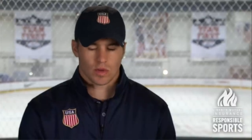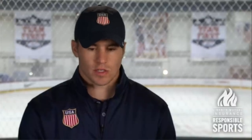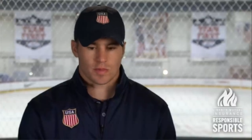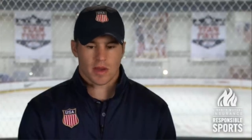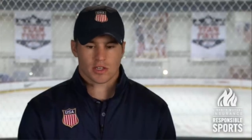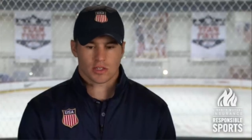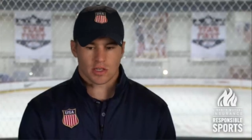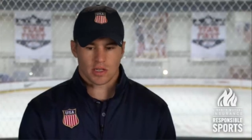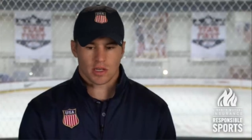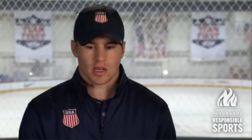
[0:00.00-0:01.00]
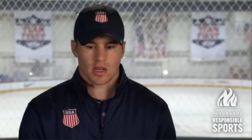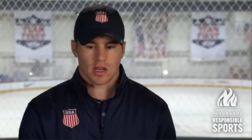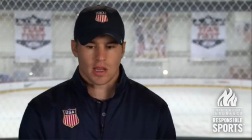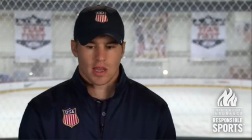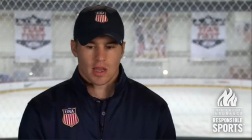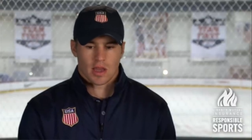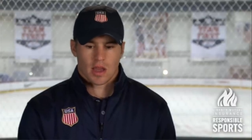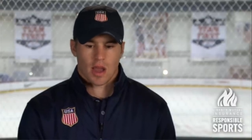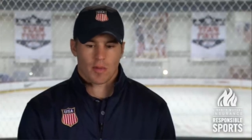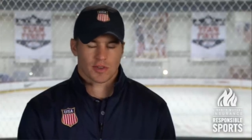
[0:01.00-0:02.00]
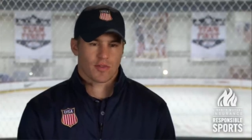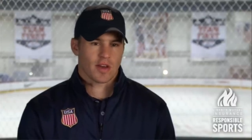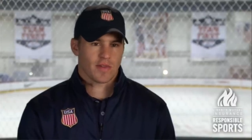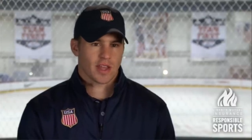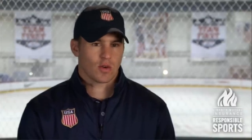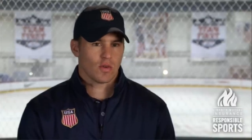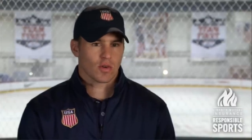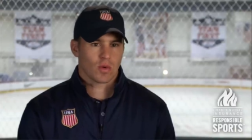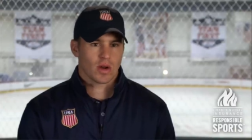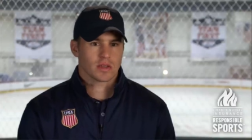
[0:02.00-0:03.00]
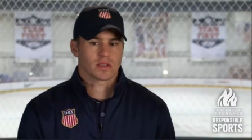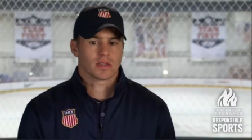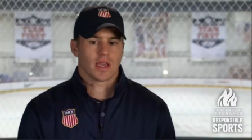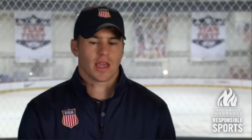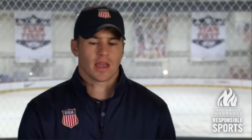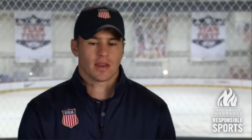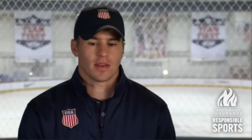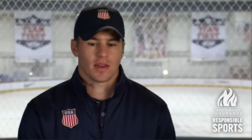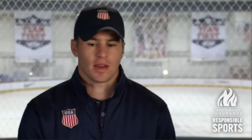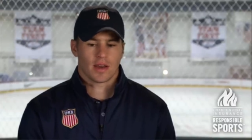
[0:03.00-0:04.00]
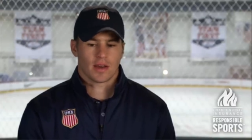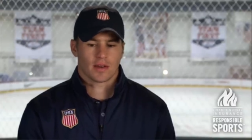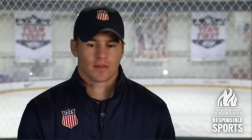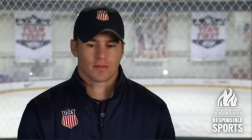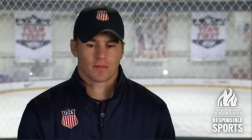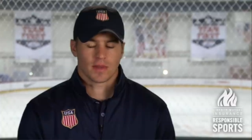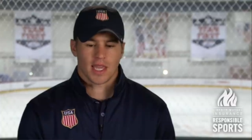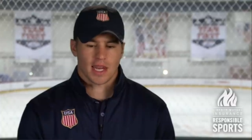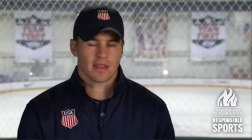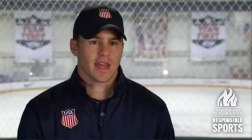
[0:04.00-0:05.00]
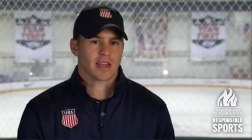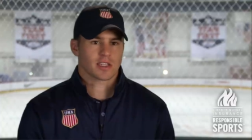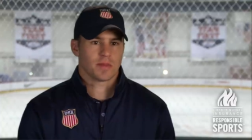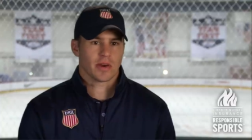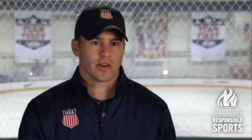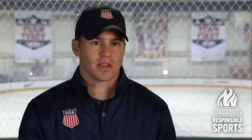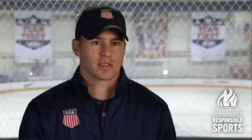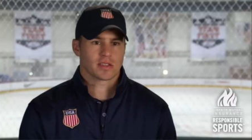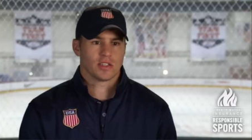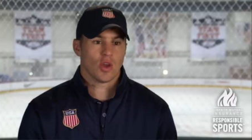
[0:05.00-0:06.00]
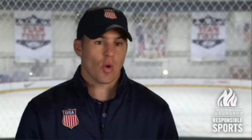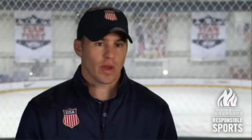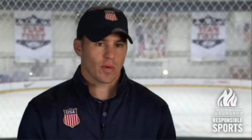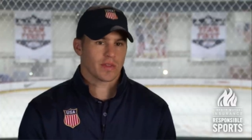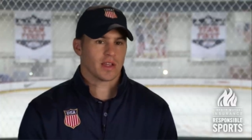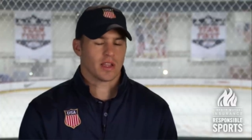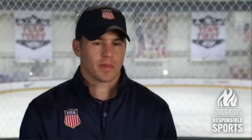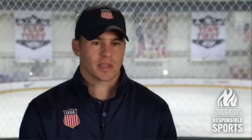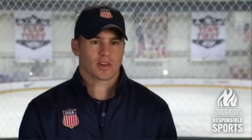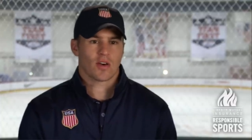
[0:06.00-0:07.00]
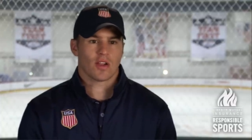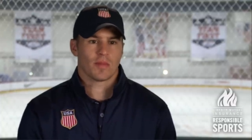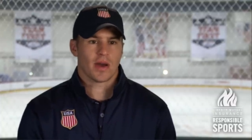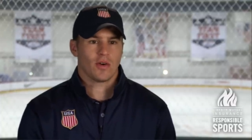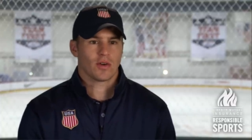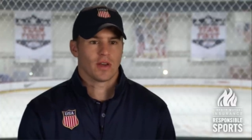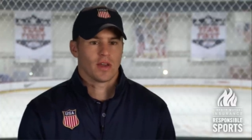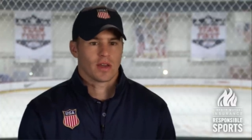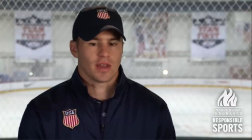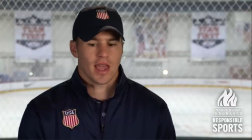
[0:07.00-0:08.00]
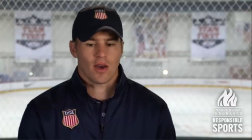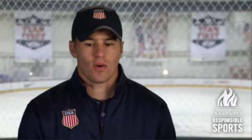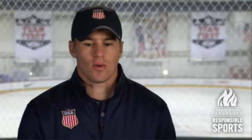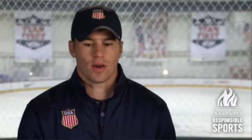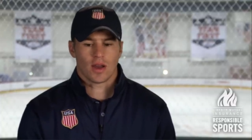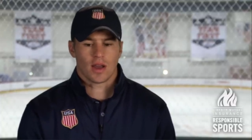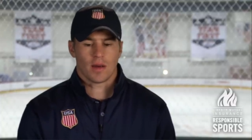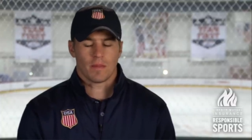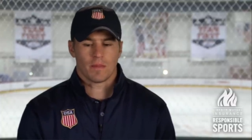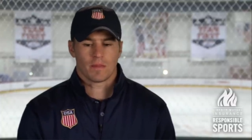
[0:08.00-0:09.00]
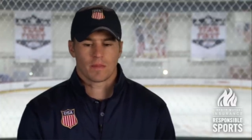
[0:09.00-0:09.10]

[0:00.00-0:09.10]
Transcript: especially how much fun Vancouver was, and getting that experience, knowing what the Olympics are all about. Now